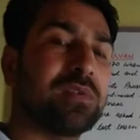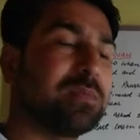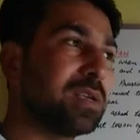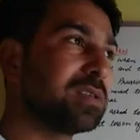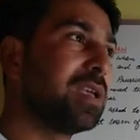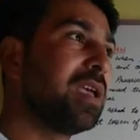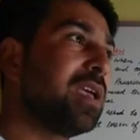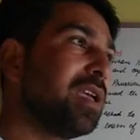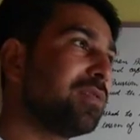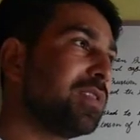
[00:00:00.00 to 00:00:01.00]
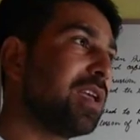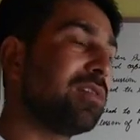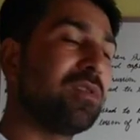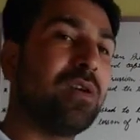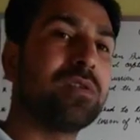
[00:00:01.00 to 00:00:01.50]
well, because if they
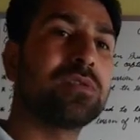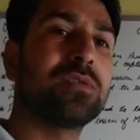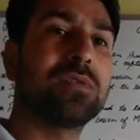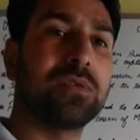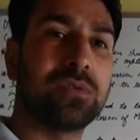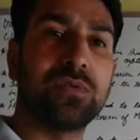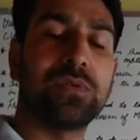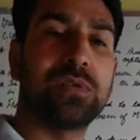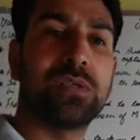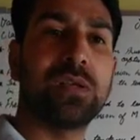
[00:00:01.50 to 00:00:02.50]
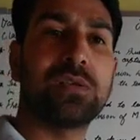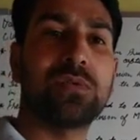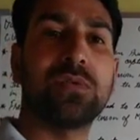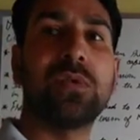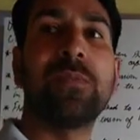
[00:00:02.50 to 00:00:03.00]
have lost 2 districts
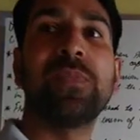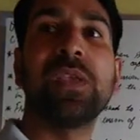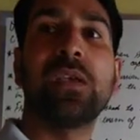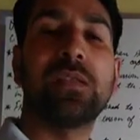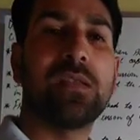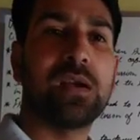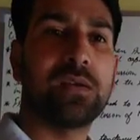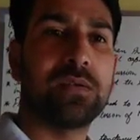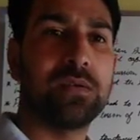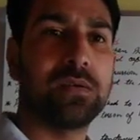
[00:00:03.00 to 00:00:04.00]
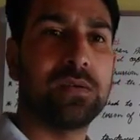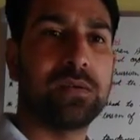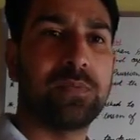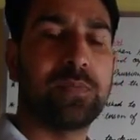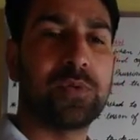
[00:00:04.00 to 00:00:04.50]
to that
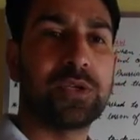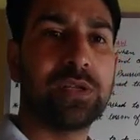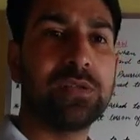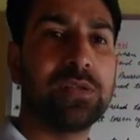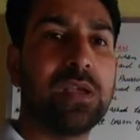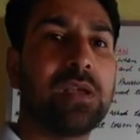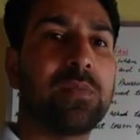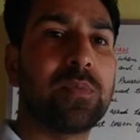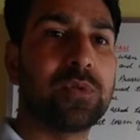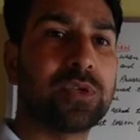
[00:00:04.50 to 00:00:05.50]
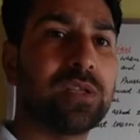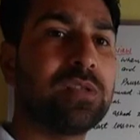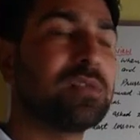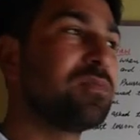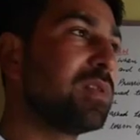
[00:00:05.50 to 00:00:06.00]
Prussians
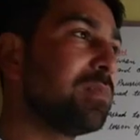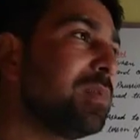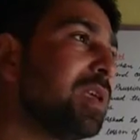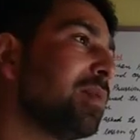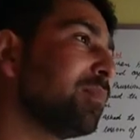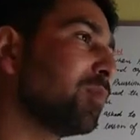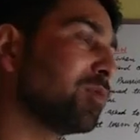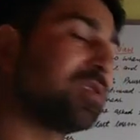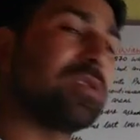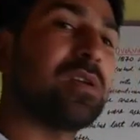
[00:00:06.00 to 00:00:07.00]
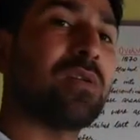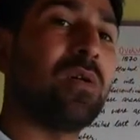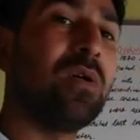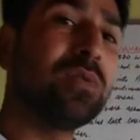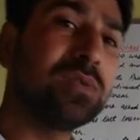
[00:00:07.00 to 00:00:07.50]
will be imposing their
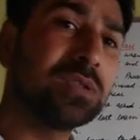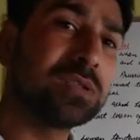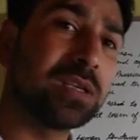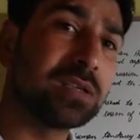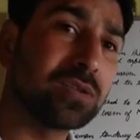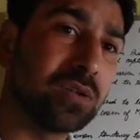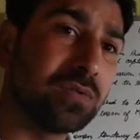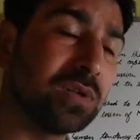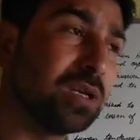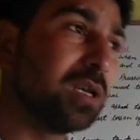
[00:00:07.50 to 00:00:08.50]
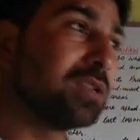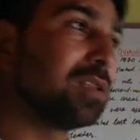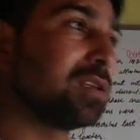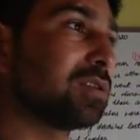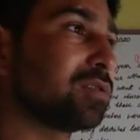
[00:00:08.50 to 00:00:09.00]
own things over there.